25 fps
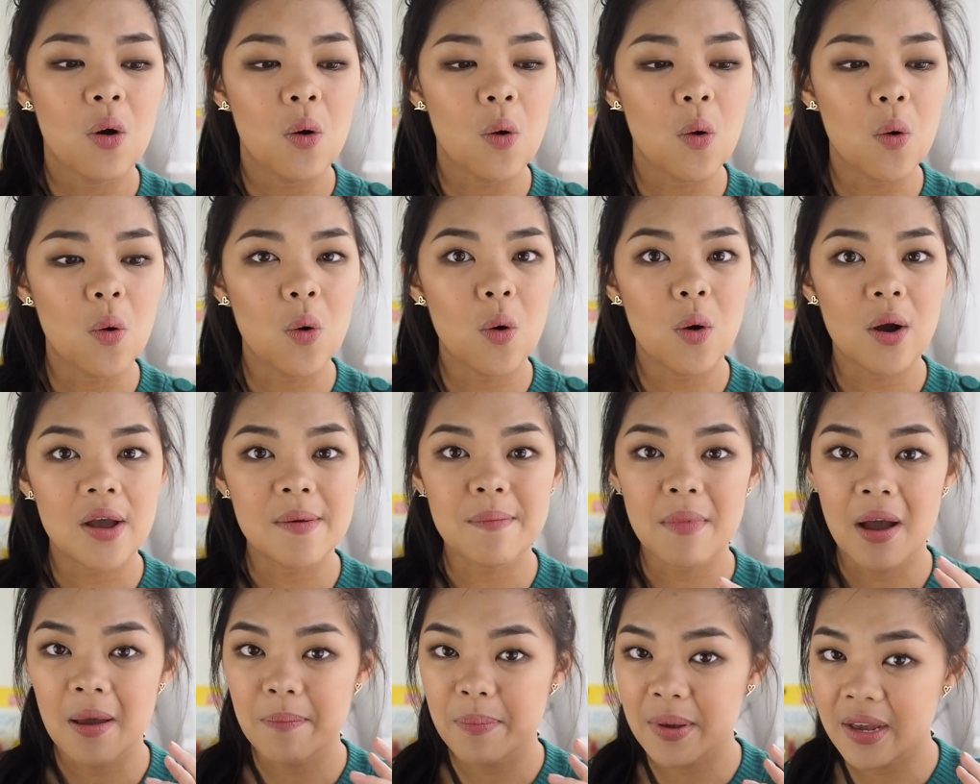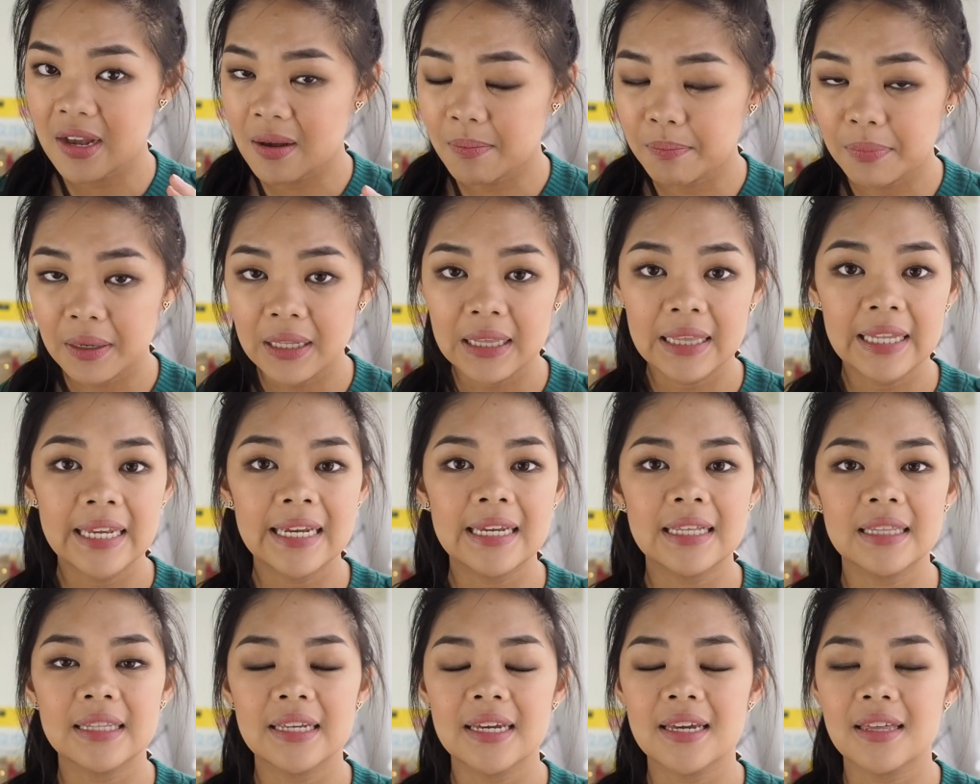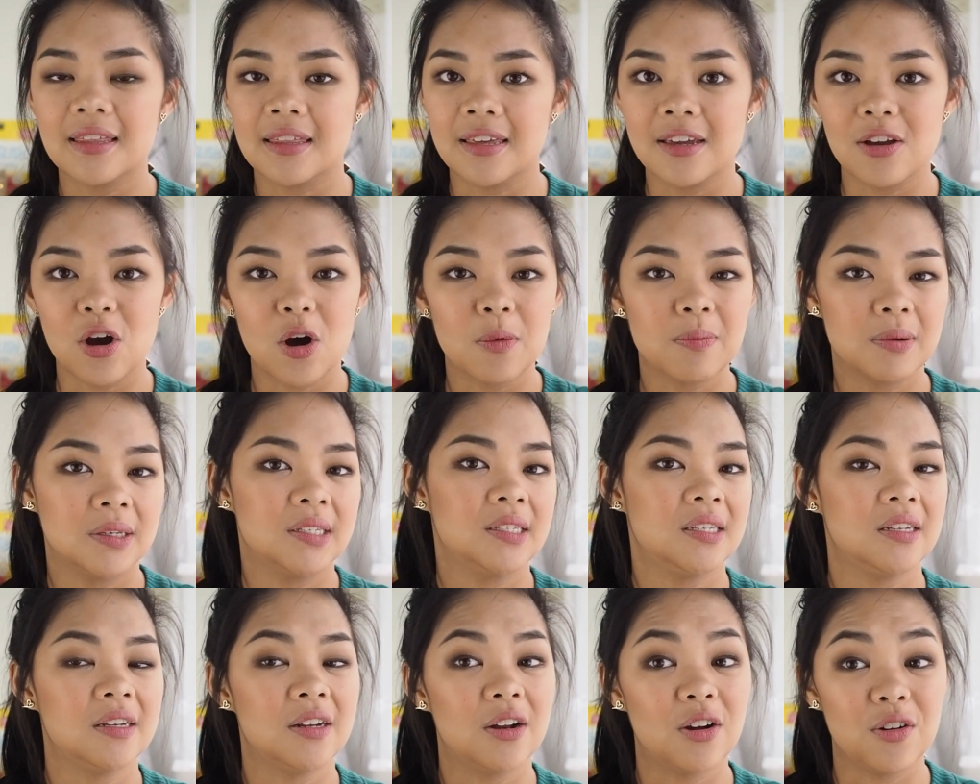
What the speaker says: or it might be completely the opposite